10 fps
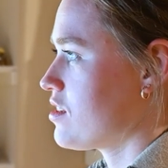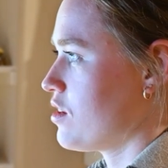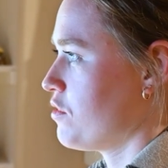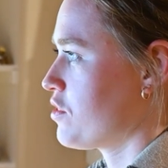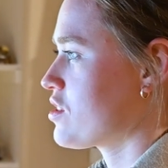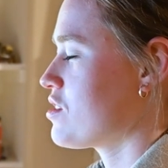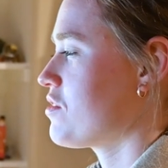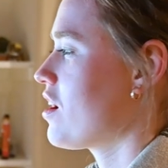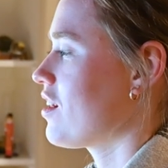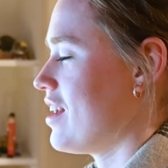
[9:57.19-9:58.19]
So first of
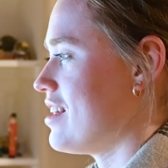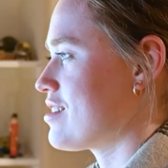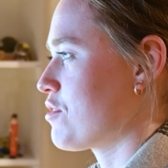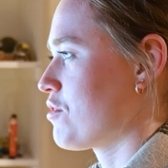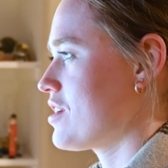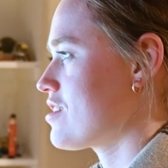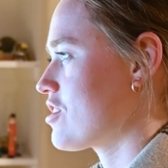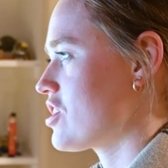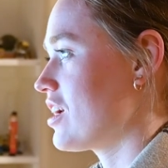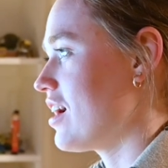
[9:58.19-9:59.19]
all is
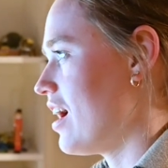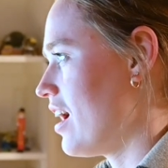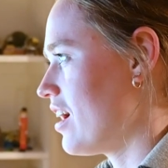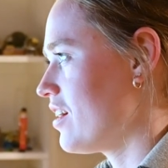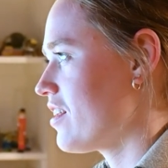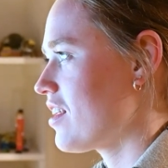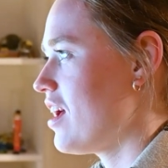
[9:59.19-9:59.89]
researching gut health,